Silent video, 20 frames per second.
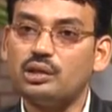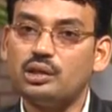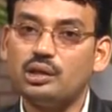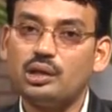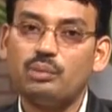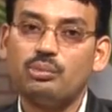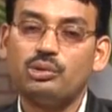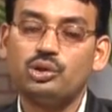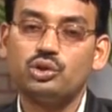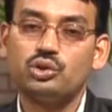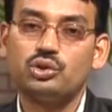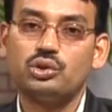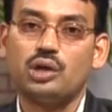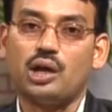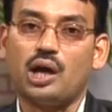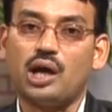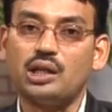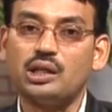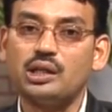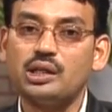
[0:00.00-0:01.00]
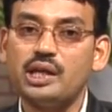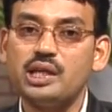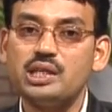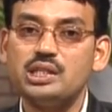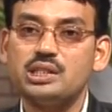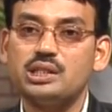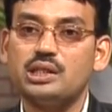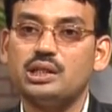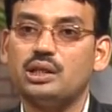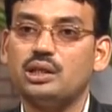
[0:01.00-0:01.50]
about
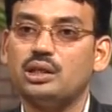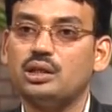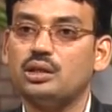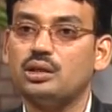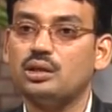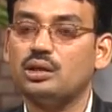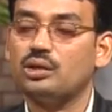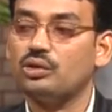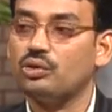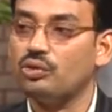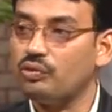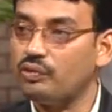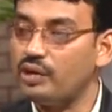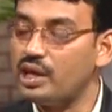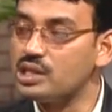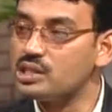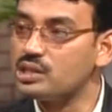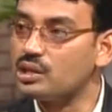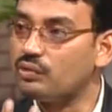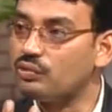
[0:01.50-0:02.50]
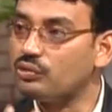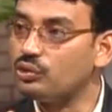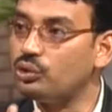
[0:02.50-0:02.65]
organized ways of